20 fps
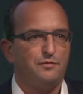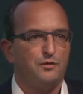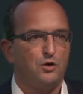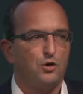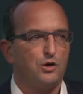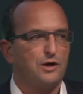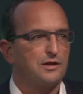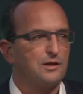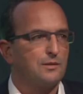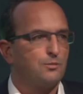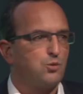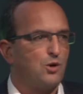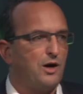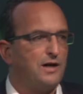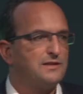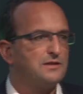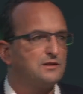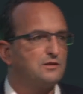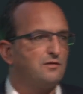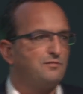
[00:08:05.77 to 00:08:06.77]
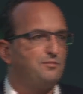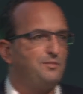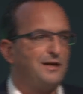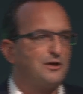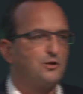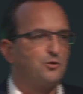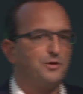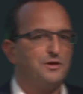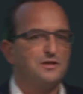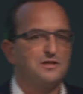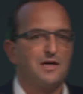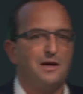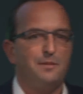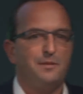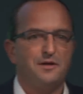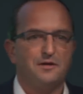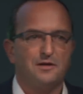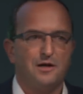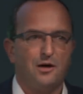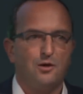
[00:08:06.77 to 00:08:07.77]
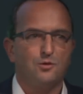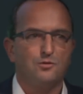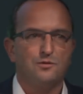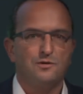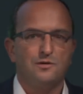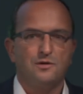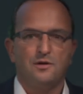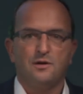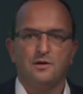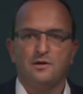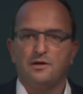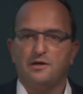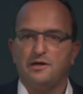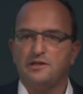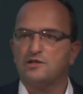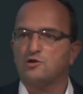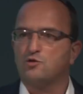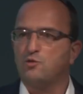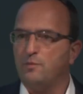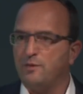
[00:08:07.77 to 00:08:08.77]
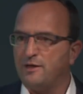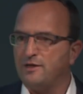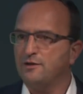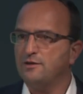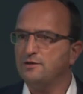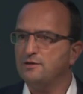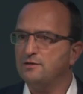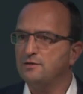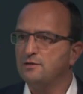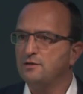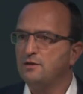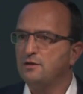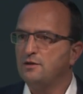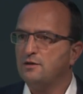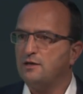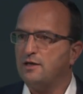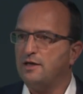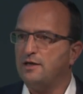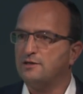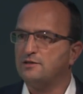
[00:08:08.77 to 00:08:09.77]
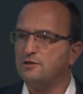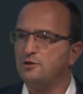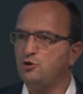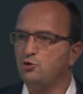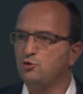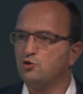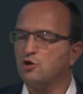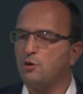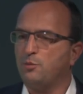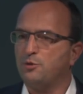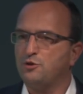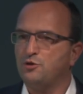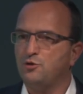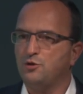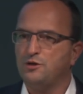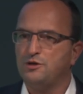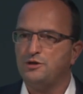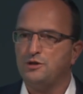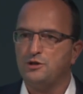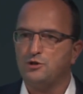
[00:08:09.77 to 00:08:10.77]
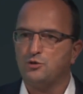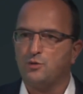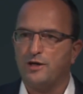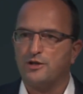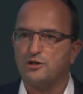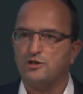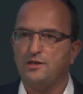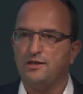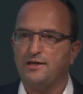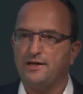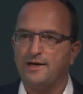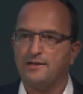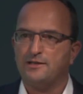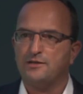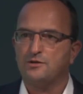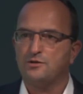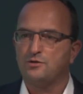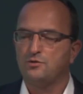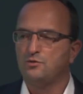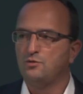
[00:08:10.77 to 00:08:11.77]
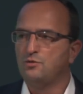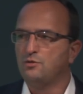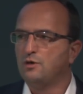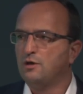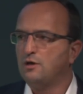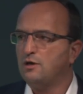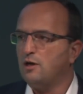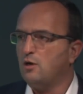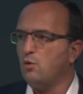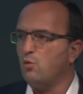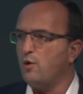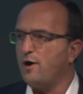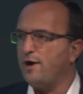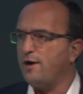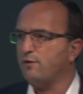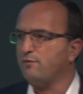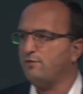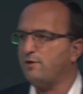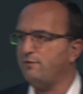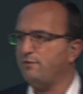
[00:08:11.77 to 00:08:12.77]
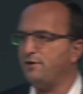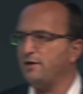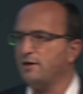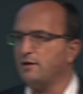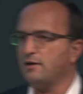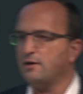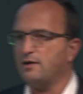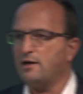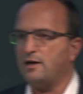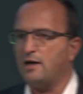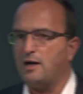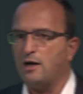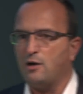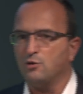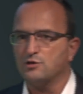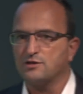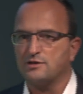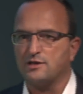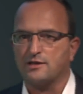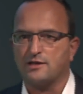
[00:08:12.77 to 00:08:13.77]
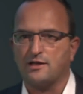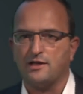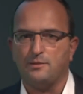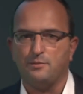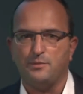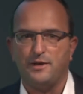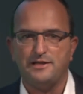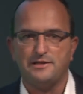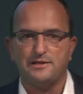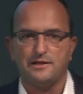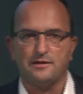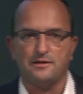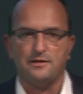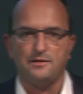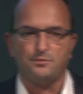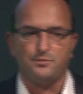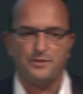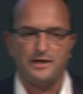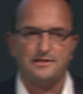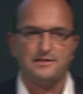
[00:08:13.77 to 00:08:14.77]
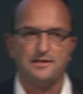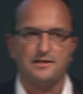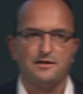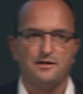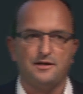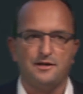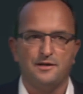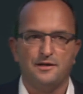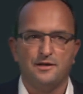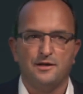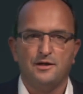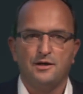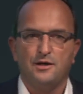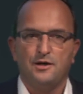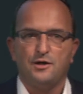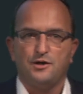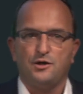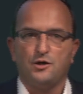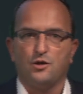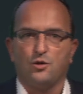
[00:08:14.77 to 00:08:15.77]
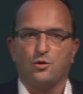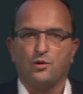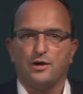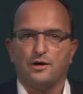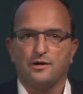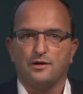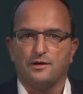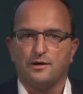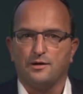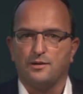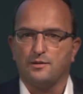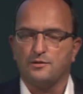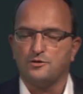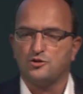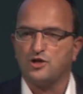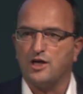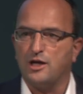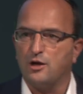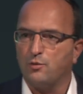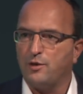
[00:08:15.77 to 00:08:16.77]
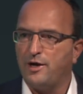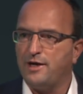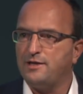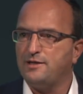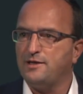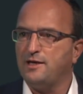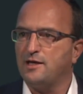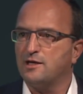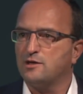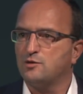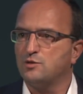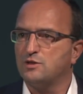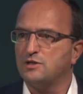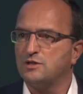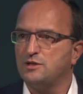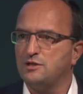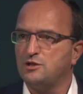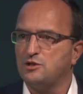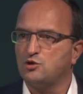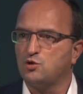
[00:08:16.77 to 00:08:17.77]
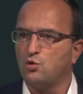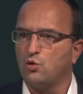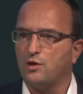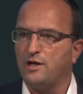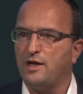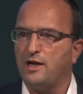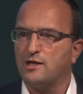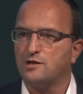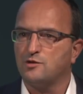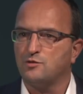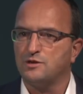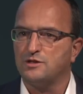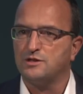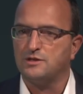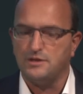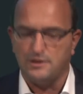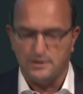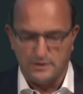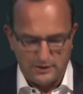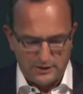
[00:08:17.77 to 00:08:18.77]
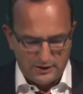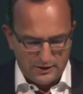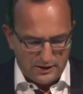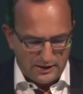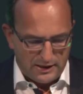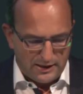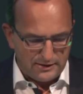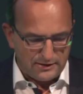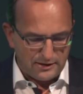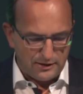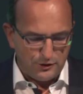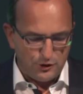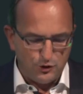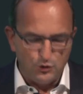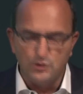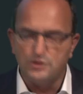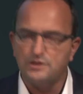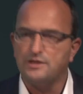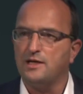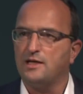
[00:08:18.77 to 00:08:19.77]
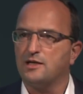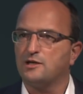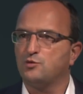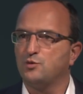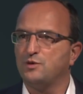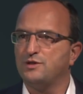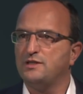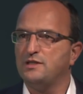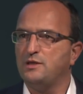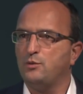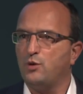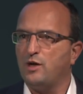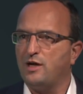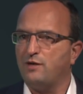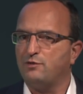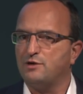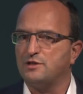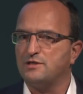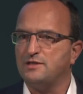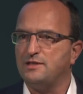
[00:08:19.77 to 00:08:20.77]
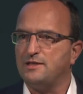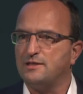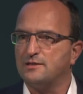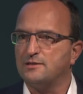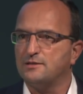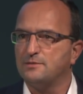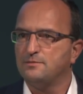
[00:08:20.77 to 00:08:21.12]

you look at the prices of batteries coming down, it's tremendous. And it's a huge opportunity to actually get to a way of having a house that can basically generate the electricity, store the electricity, and then use the electricity whenever it's needed.